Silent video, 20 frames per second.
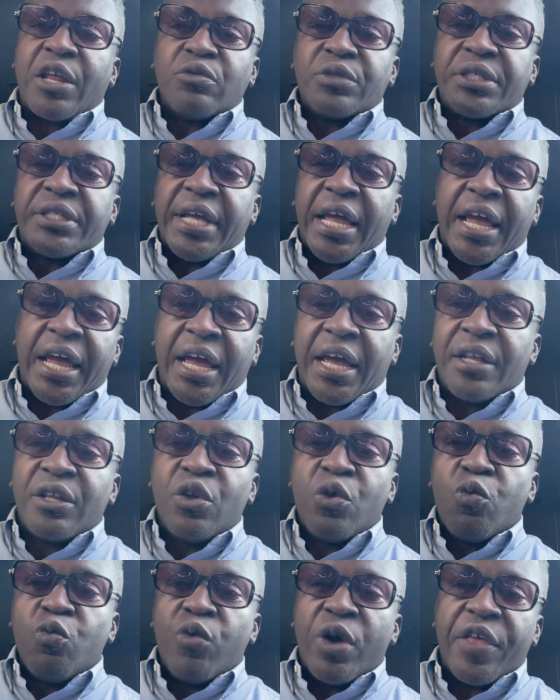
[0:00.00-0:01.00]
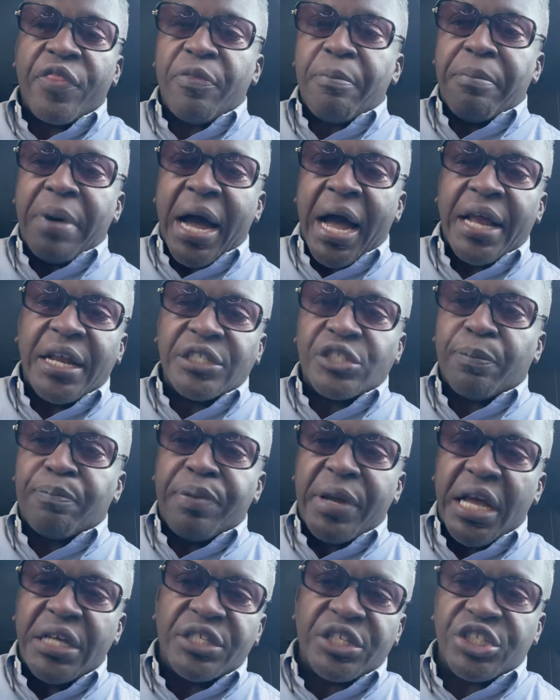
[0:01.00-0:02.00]
who stand with Biden's a
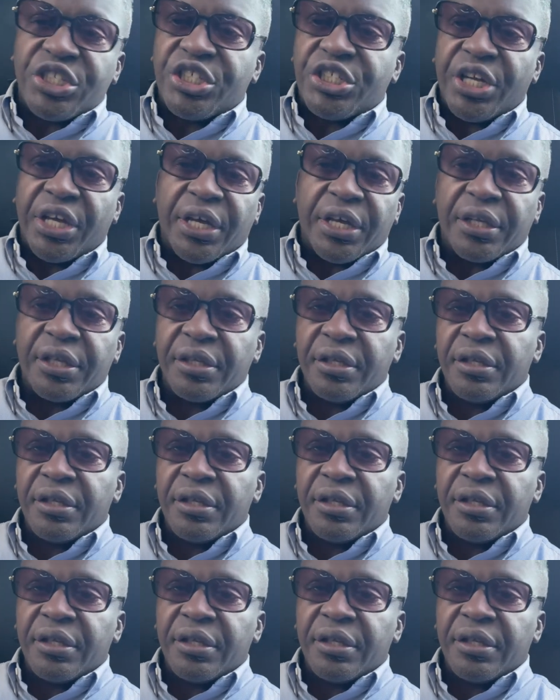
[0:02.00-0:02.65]
piece of shit.